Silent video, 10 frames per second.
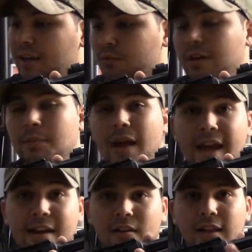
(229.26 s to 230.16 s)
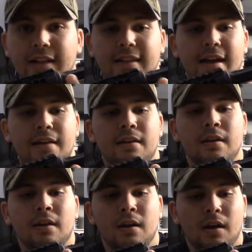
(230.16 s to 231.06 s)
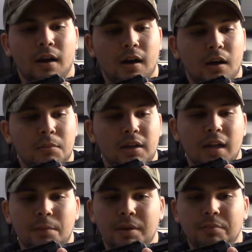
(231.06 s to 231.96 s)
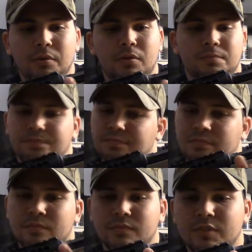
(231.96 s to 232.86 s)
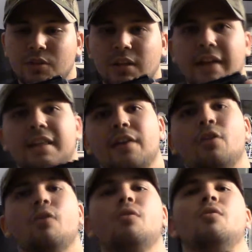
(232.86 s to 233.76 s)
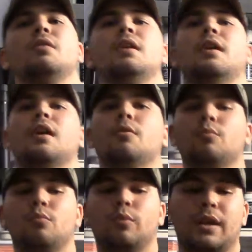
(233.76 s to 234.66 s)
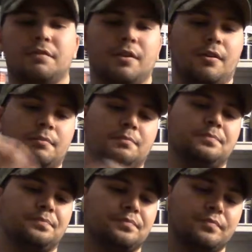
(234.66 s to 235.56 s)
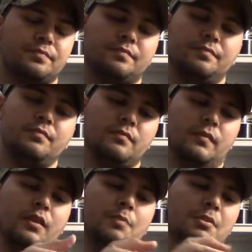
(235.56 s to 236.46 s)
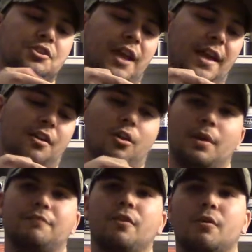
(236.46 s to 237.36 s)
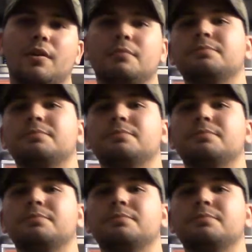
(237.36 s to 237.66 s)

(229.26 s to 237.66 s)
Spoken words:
running my AR like that. A lot of people don't like that whole whenever you put your hand all the way forward